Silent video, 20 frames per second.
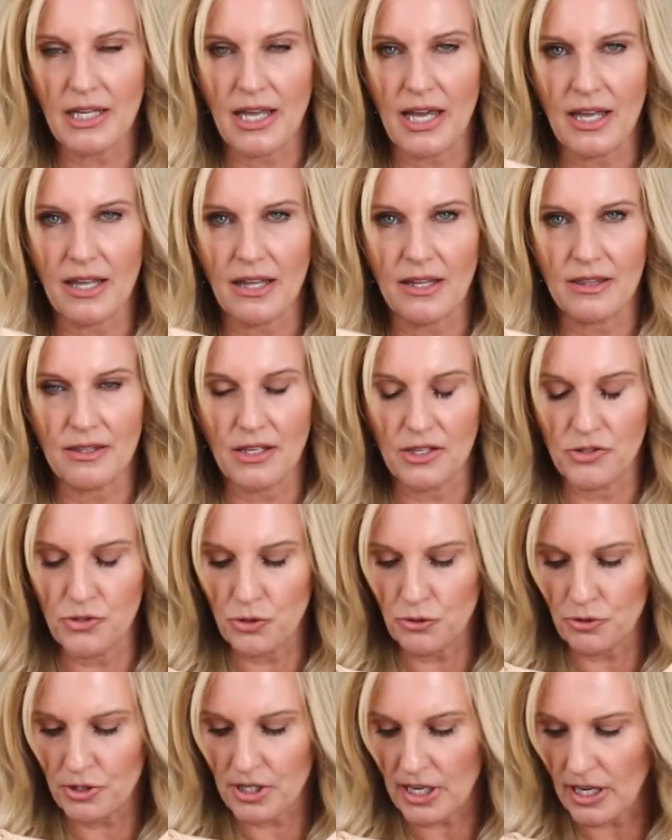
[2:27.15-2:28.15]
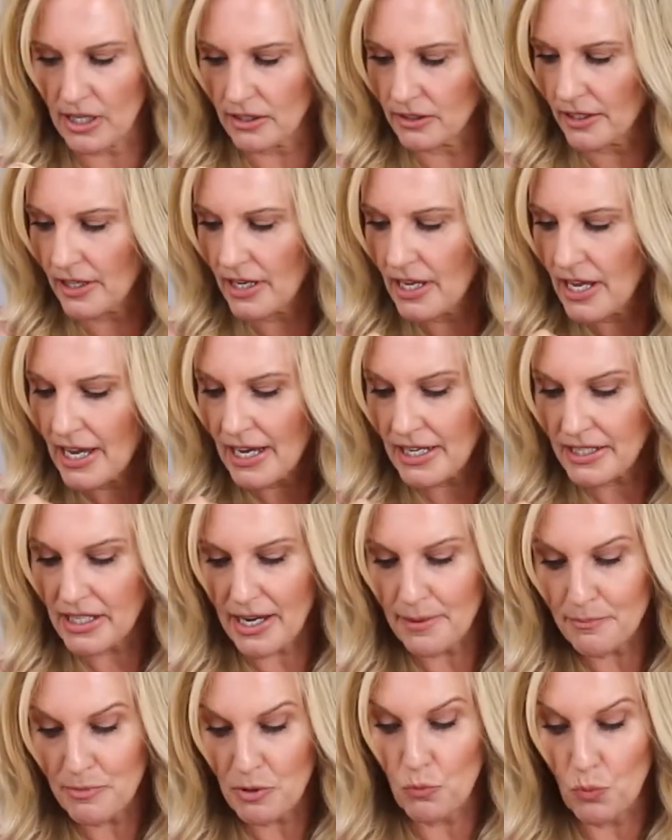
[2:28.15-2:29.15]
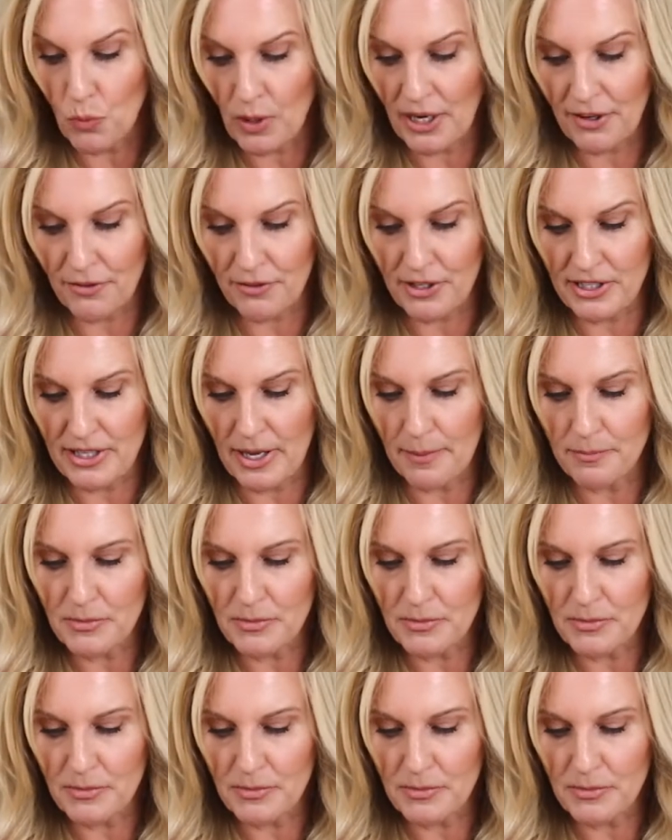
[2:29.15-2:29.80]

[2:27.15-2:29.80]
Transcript: and the nude color, and I've been wearing them.